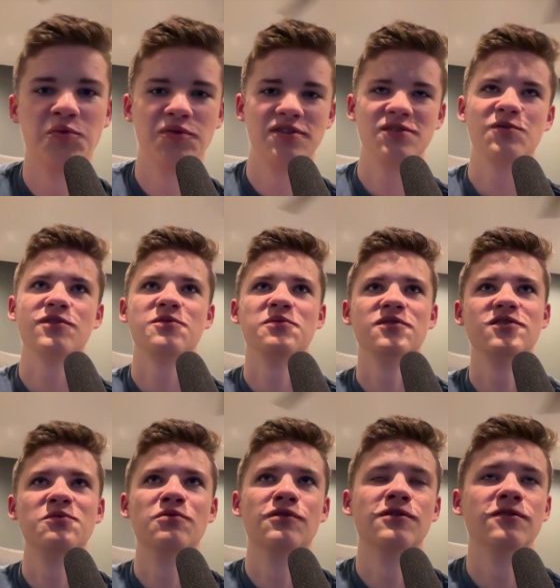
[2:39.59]
which is going to be
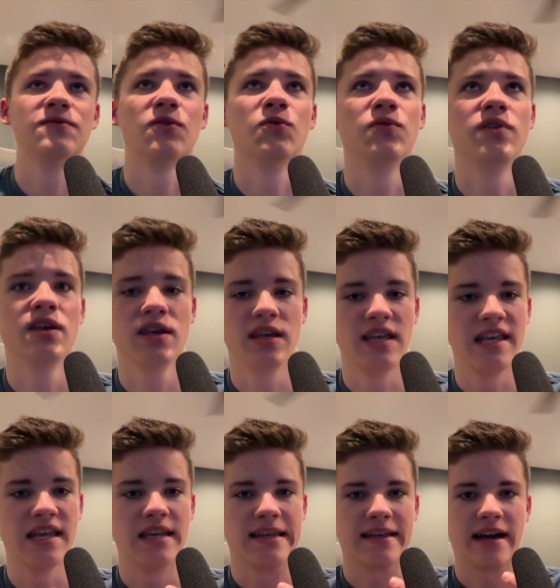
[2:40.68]
super useful
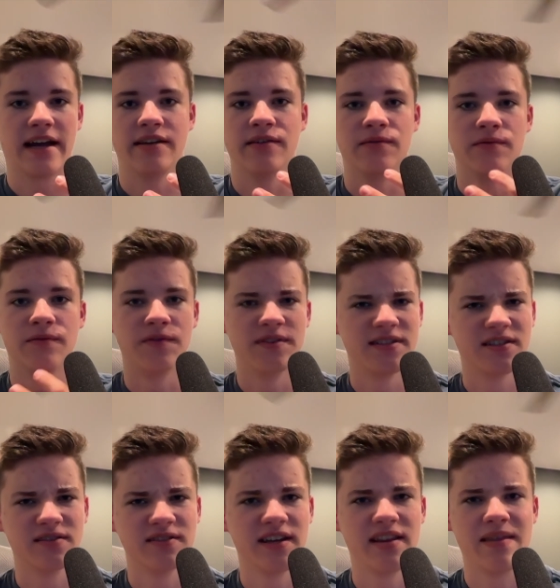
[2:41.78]
in kind of
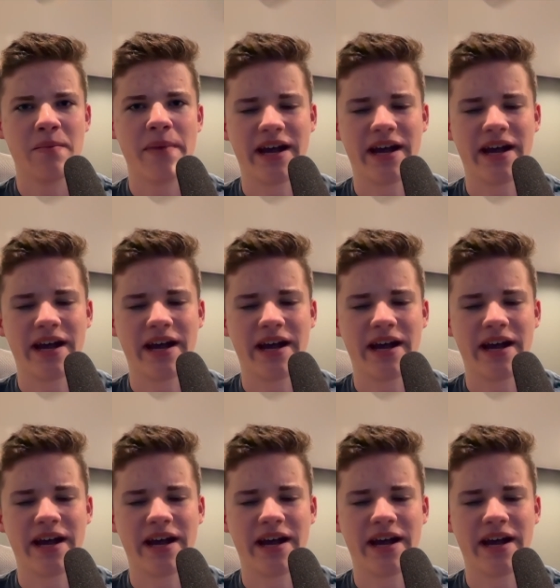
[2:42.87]
facilitating the